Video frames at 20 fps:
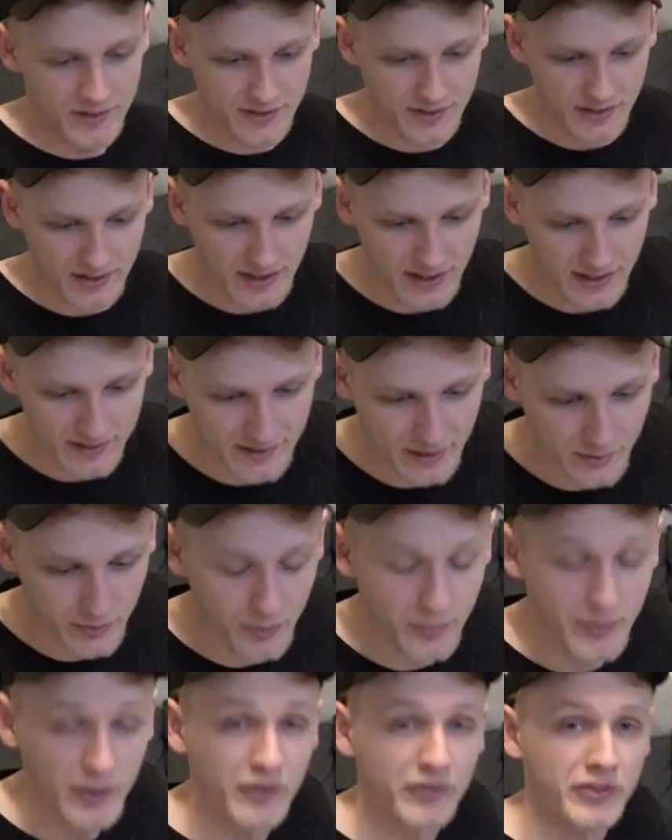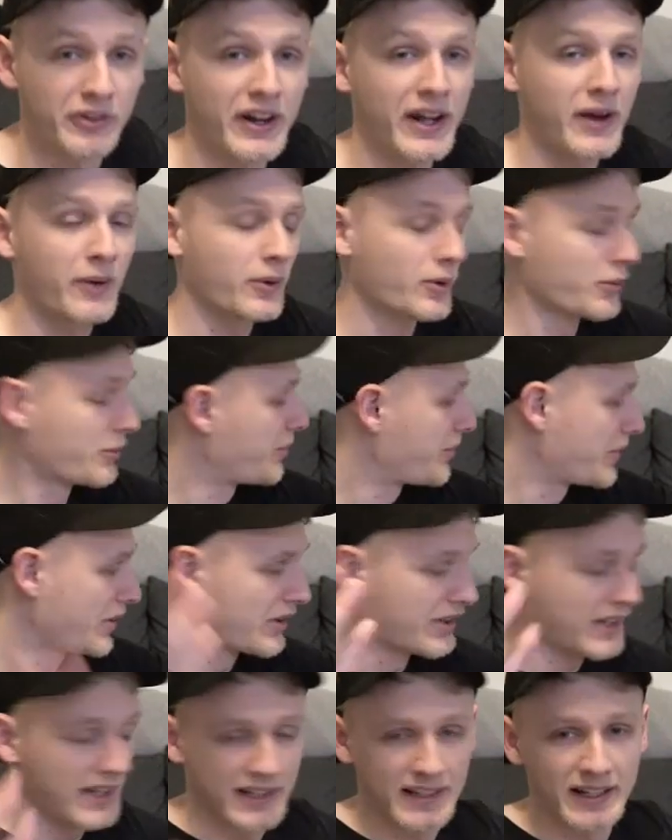I said we'd be on for an hour, we've been on
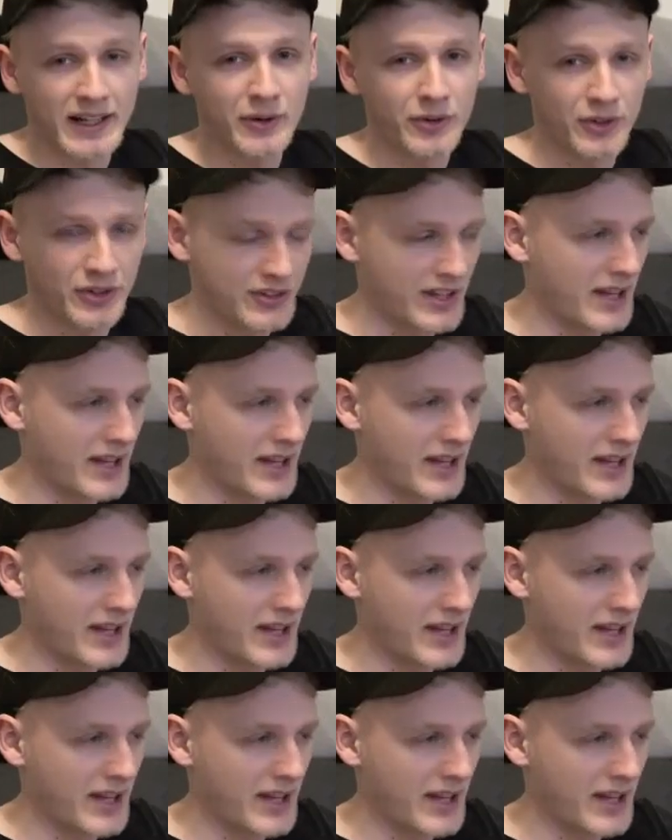like an hour and 10,